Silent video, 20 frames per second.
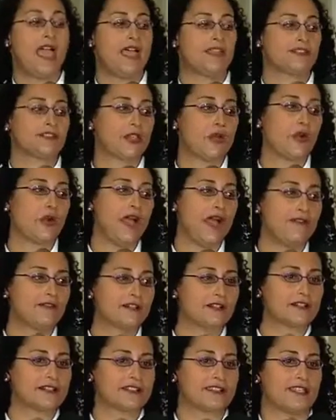So
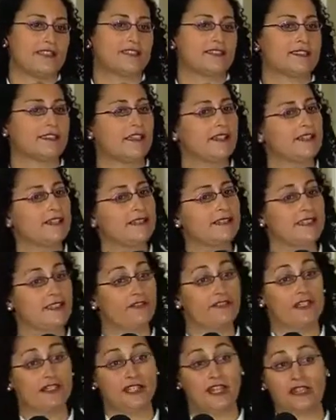ever since
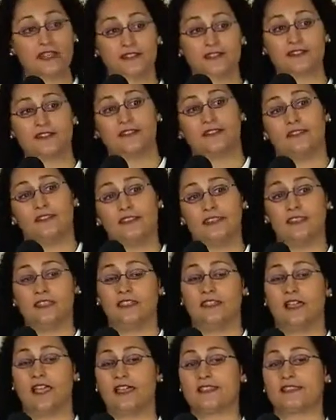1978,
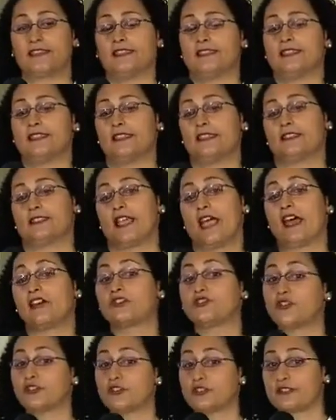the SEC has
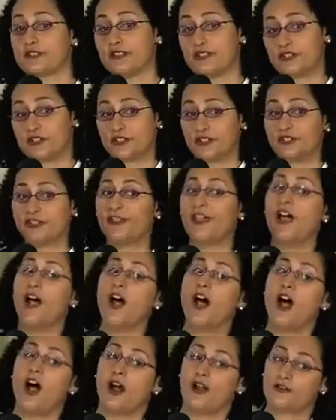had jurisdiction
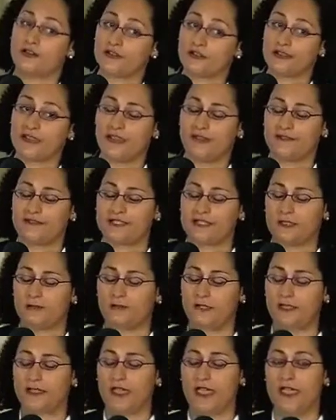under the
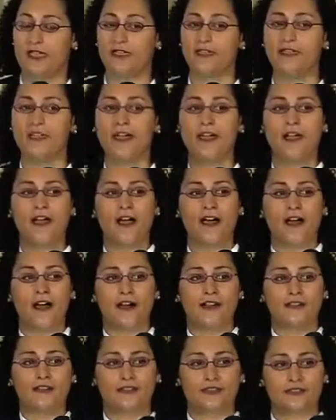FCPA
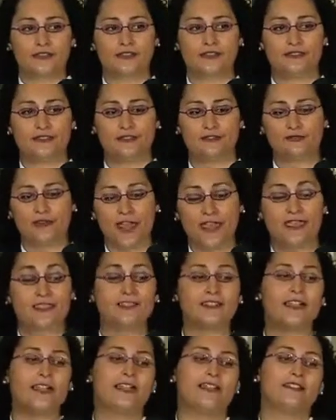to
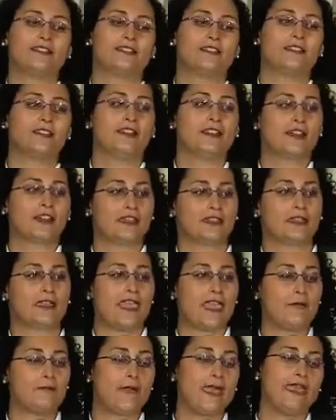regulate
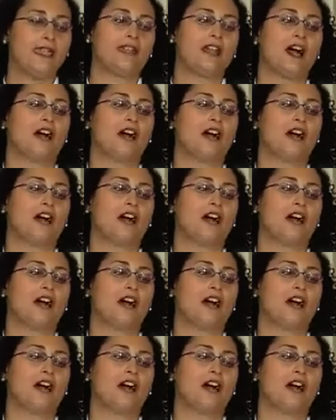campaign